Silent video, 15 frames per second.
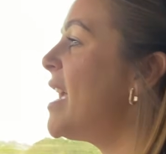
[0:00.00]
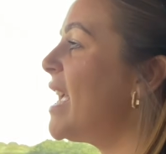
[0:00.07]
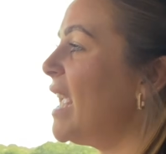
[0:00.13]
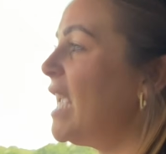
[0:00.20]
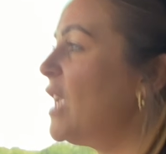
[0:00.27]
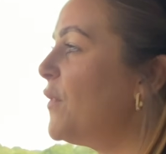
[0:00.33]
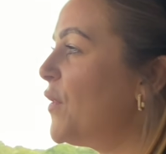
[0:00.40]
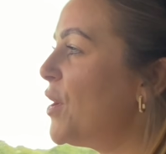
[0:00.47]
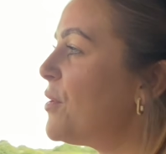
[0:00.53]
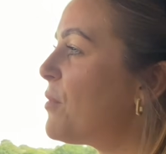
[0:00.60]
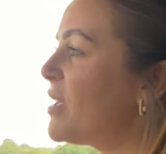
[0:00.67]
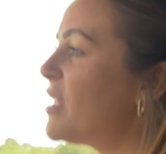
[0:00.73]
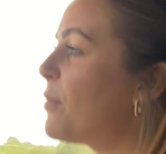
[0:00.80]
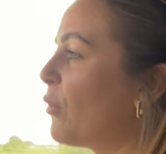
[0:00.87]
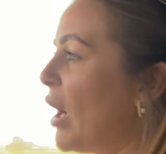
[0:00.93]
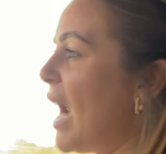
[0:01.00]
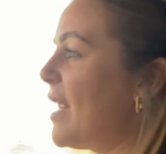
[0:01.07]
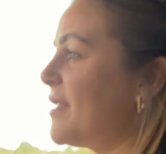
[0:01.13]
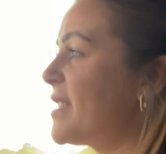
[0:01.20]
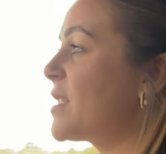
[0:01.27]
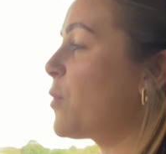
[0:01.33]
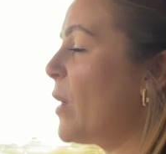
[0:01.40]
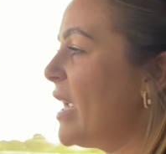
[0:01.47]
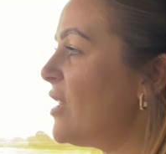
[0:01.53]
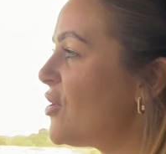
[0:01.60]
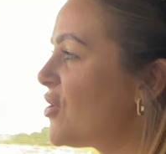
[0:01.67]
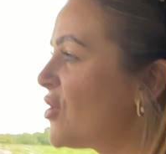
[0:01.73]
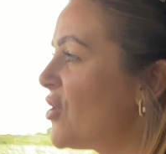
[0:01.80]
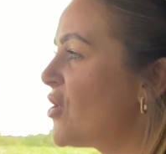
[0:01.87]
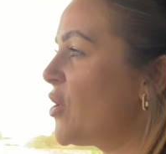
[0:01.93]
Even when the brand
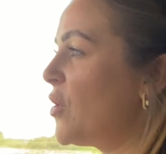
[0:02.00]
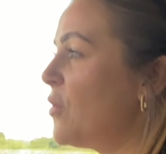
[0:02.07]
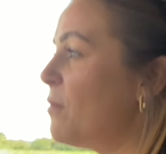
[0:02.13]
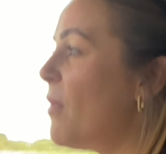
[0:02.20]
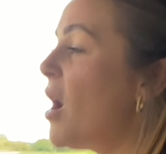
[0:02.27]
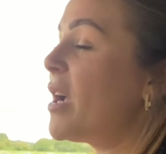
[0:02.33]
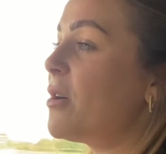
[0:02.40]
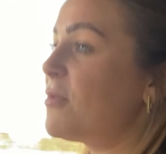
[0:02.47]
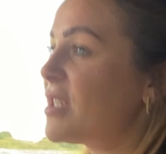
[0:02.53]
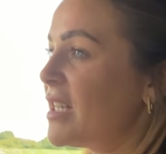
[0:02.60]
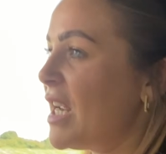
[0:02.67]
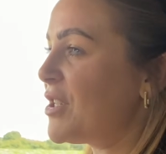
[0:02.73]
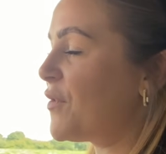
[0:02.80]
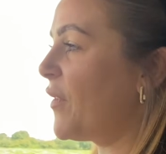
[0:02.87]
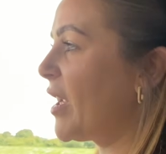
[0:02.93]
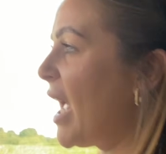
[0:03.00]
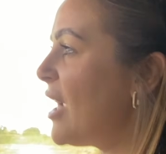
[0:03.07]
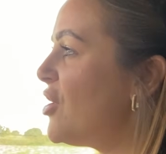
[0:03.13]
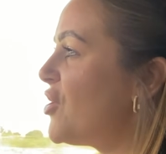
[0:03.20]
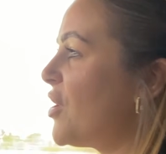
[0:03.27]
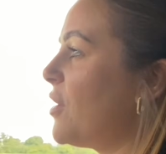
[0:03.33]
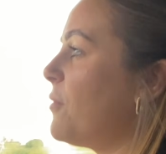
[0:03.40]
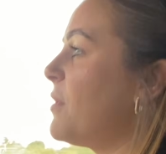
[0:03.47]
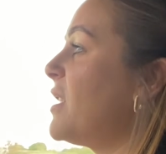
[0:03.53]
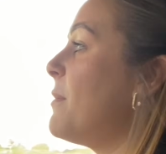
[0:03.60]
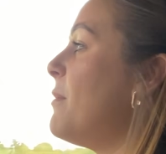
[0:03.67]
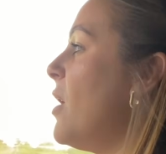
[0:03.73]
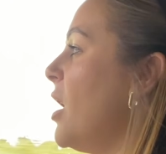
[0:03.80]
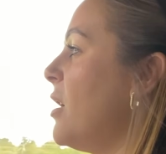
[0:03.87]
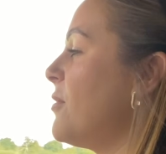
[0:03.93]
switched to mild electrification with
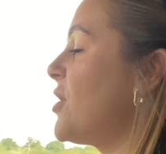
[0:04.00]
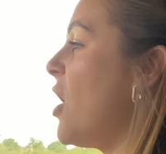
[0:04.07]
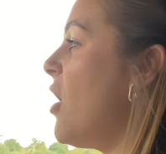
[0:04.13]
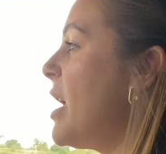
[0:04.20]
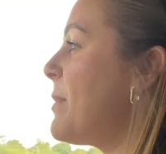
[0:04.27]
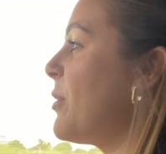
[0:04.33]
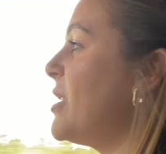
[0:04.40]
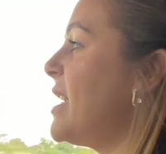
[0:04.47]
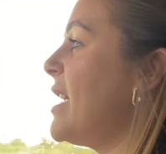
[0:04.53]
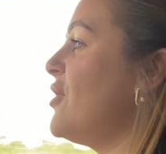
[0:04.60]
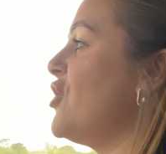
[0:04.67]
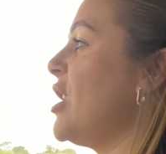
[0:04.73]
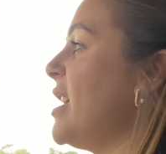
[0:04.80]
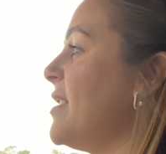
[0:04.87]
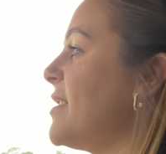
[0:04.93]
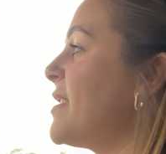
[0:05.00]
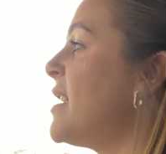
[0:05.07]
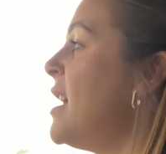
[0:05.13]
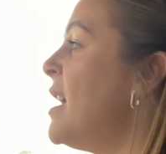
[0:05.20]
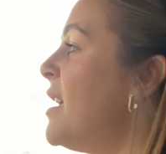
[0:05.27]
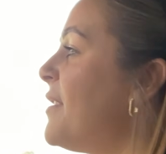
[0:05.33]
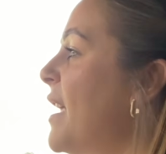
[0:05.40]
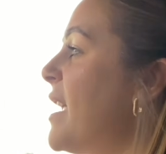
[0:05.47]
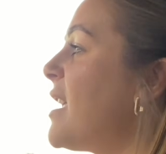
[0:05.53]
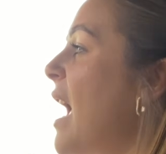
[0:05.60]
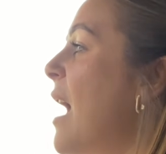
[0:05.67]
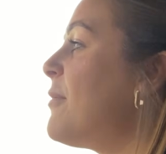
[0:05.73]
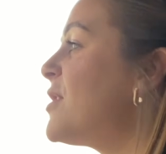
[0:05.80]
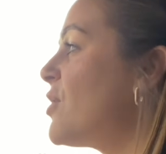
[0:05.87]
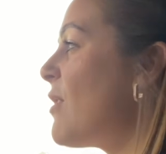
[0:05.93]
the mild hybrid engines, they
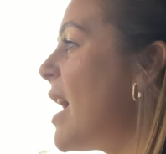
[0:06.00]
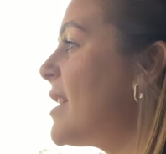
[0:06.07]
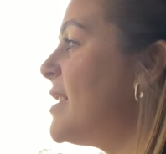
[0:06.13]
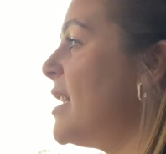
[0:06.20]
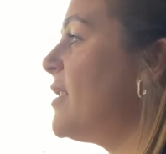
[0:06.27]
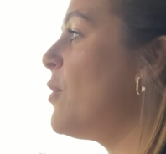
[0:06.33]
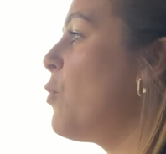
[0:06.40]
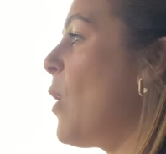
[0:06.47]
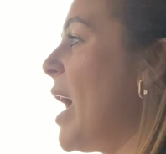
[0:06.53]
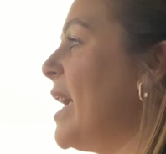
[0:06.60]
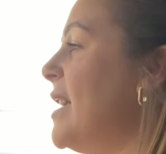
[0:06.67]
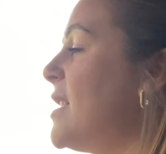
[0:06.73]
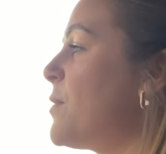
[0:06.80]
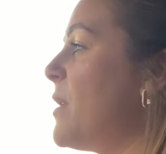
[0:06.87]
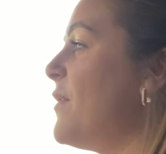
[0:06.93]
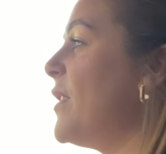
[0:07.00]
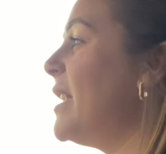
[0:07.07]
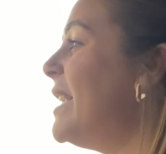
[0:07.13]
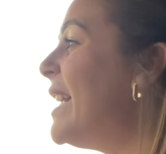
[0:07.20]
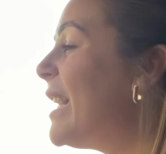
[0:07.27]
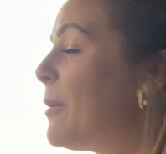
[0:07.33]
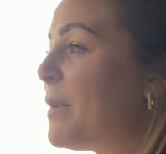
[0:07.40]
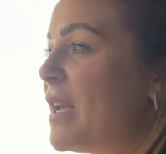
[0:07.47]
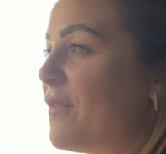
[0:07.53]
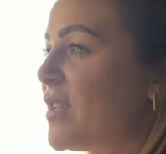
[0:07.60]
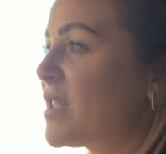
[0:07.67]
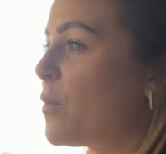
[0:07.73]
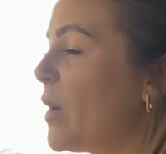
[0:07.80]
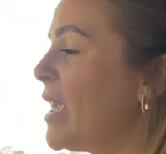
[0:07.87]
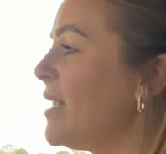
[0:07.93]
counteracted the weight with a little bit of
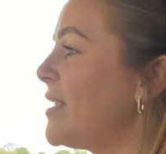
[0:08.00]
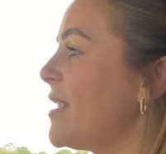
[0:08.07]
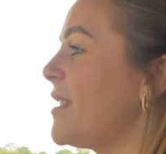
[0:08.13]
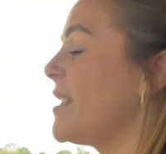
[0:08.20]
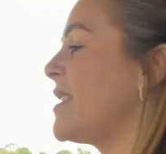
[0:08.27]
a tweak to the